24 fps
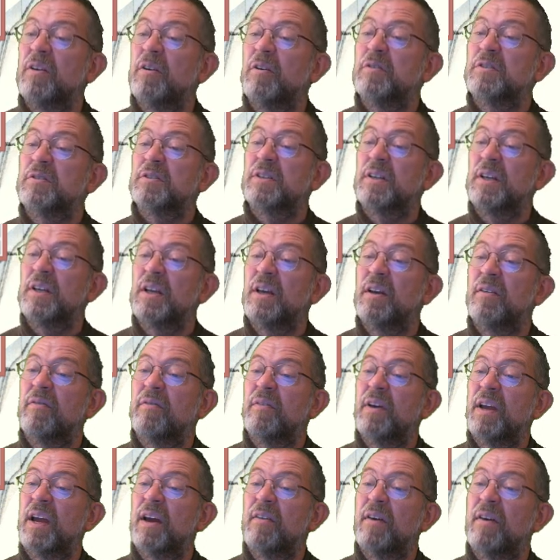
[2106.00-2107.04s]
you see
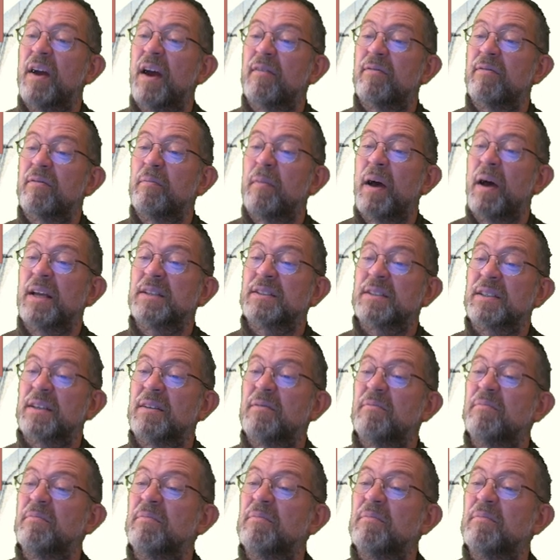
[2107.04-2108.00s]
here we have mask